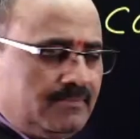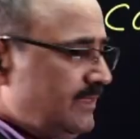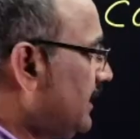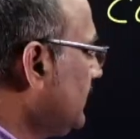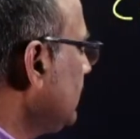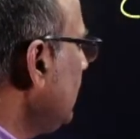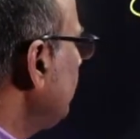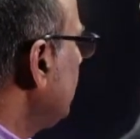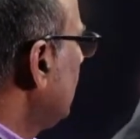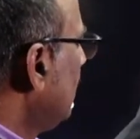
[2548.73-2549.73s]
That is the
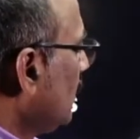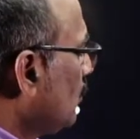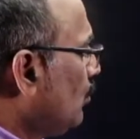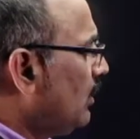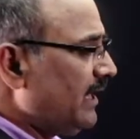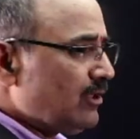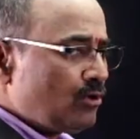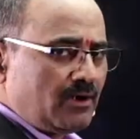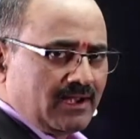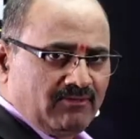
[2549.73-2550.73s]
cooling
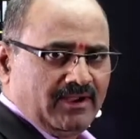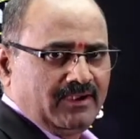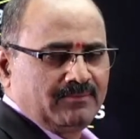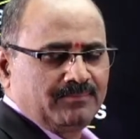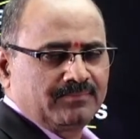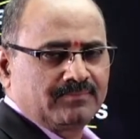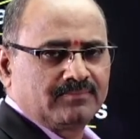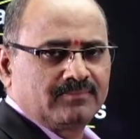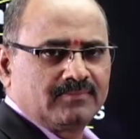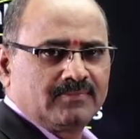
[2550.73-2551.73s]
load required.
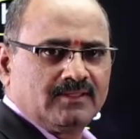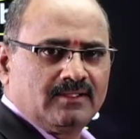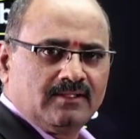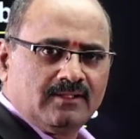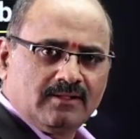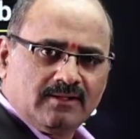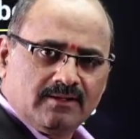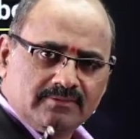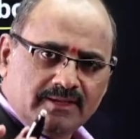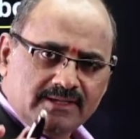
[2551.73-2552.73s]

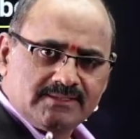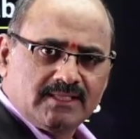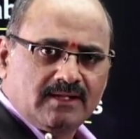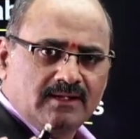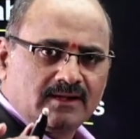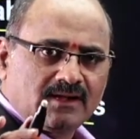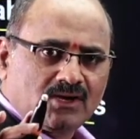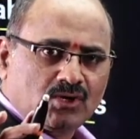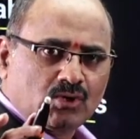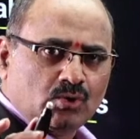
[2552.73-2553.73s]
That is the
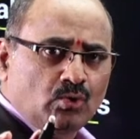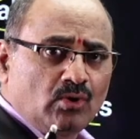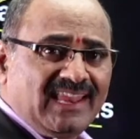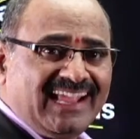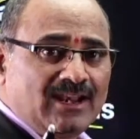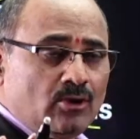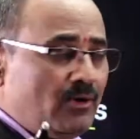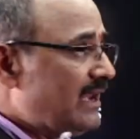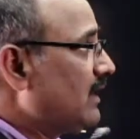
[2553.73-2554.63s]
cooling load